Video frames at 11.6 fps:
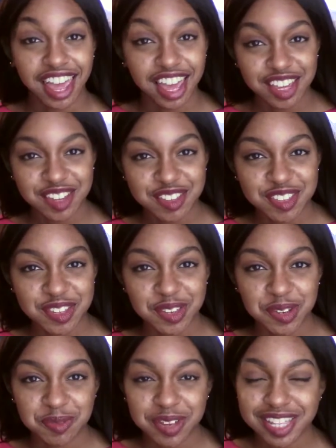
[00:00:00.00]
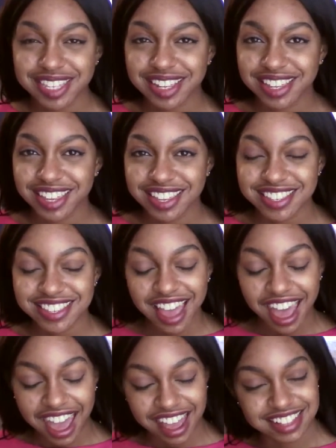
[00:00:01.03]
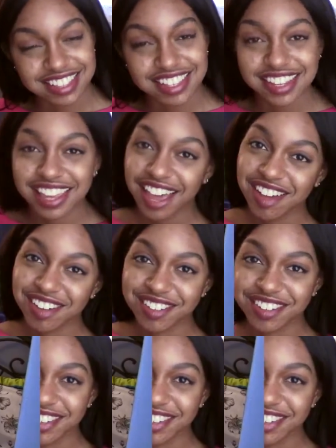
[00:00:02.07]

Hey YouTube, it's Elise acting out.